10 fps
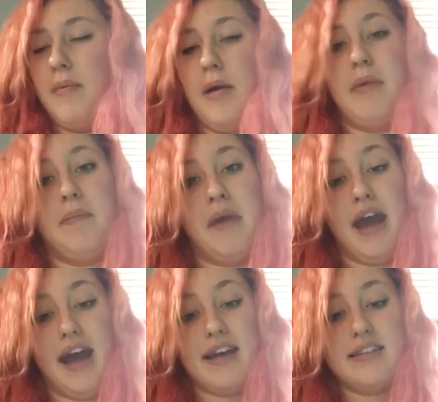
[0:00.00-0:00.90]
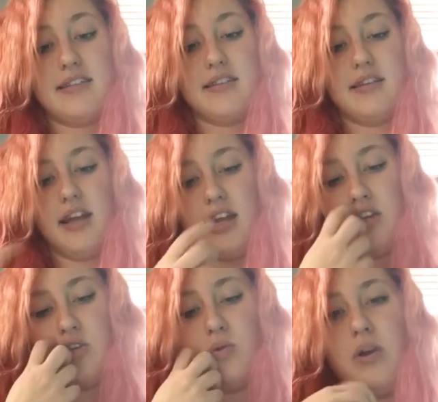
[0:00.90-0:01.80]
about my past,
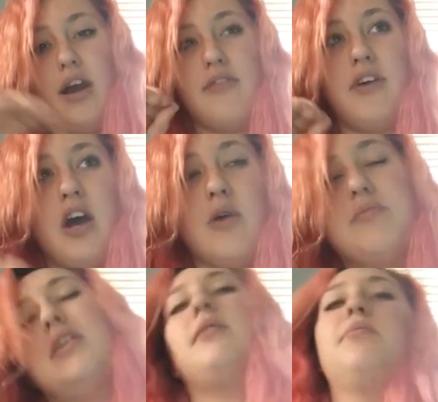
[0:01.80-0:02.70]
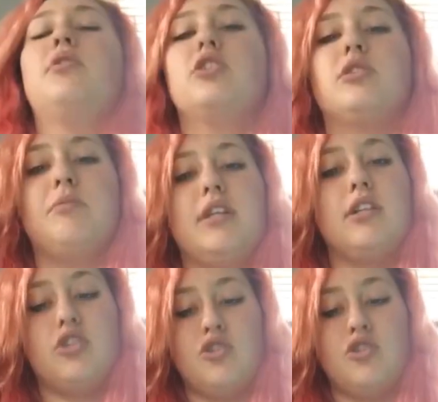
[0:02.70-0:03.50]
and you have helped and pushed me